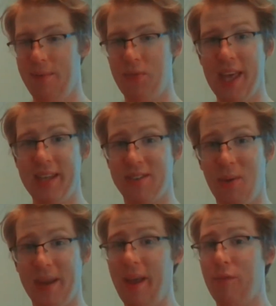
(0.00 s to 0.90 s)
things
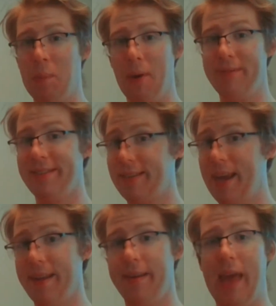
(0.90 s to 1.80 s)
going on for both
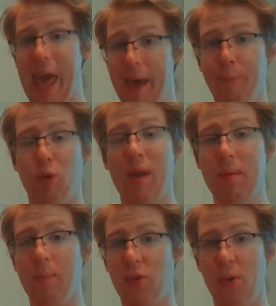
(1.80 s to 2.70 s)
Standard and
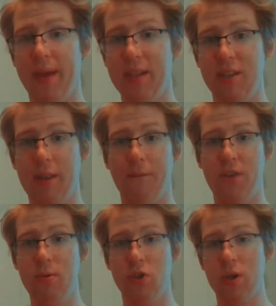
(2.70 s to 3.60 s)
Premium going into the
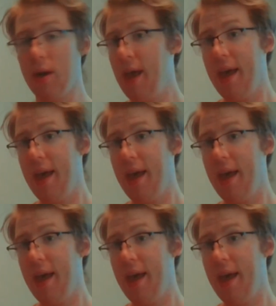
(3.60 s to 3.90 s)
future.